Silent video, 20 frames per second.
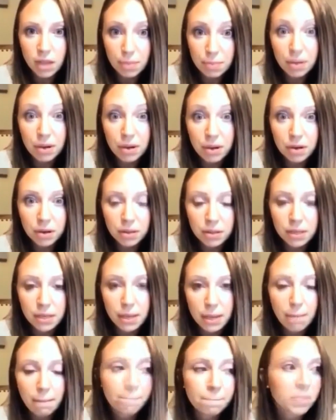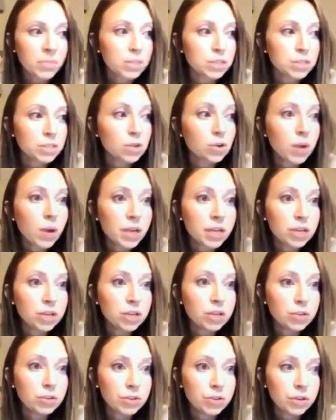apparently. So what
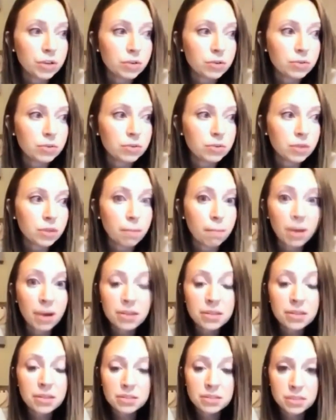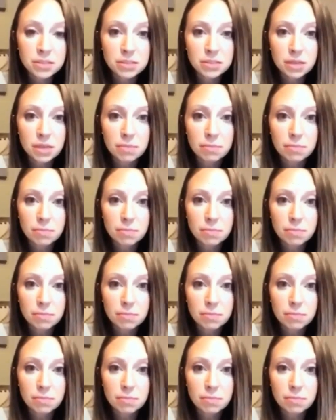can you do? Buck the system.